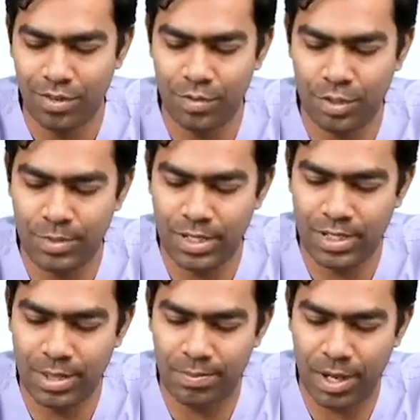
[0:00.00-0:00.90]
which means
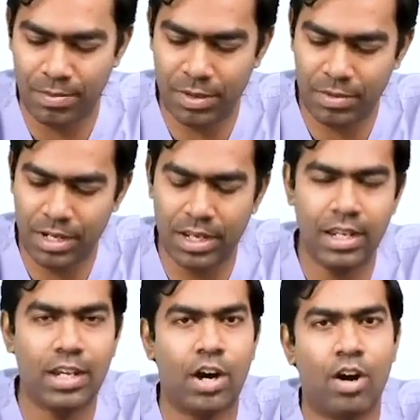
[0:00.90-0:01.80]
the
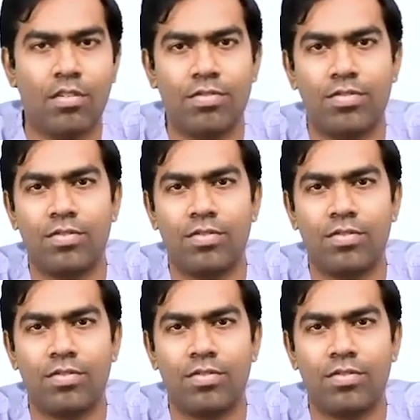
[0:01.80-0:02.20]
permeability of